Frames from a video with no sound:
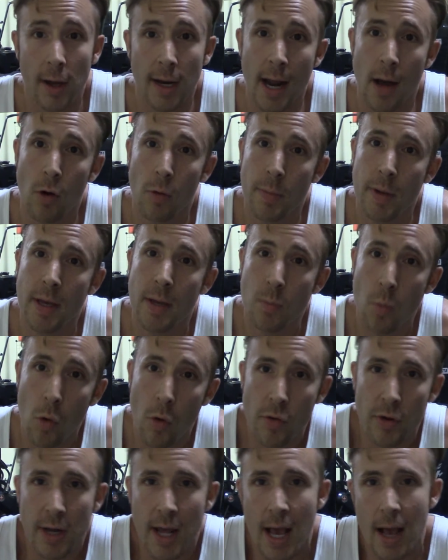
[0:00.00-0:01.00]
and I'll be
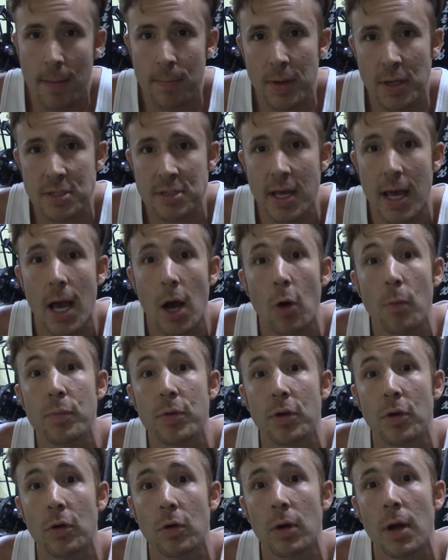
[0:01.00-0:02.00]
more than happy to help
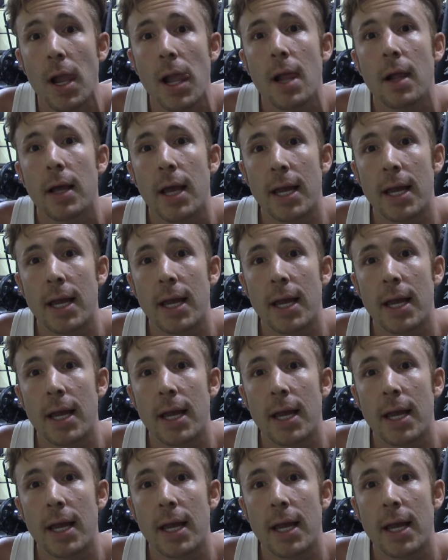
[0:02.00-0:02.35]
you